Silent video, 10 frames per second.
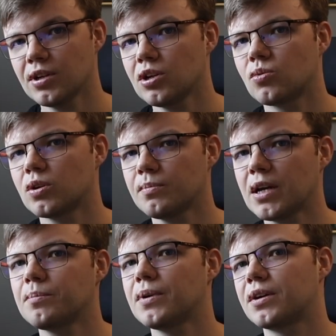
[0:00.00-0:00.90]

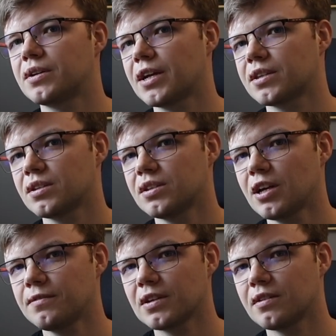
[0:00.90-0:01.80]
Remember that
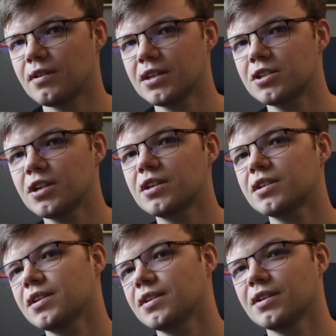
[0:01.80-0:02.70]
nothing
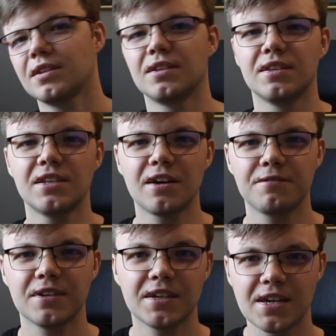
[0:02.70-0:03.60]
ventured,
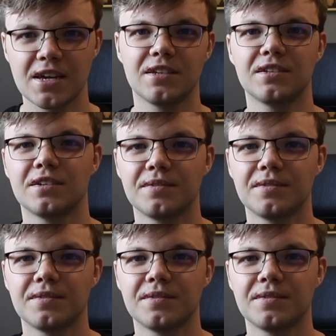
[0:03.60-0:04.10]
nothing gained.